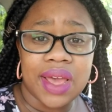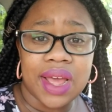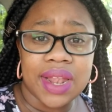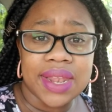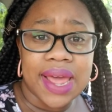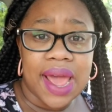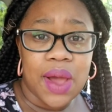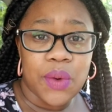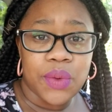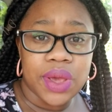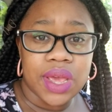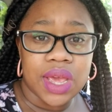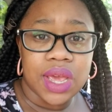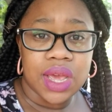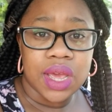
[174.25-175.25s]

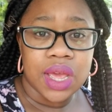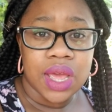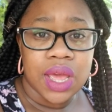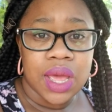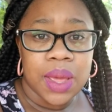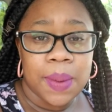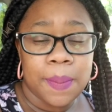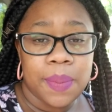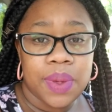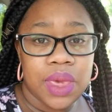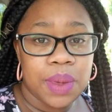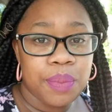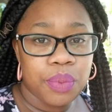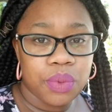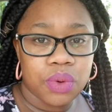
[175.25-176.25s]
allowing
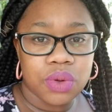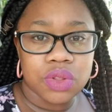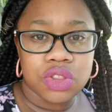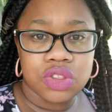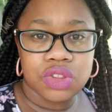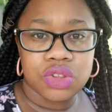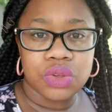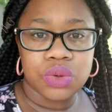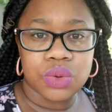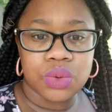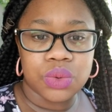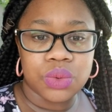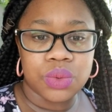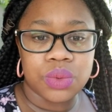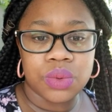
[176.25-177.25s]
people
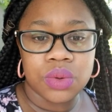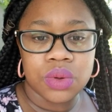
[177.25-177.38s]
to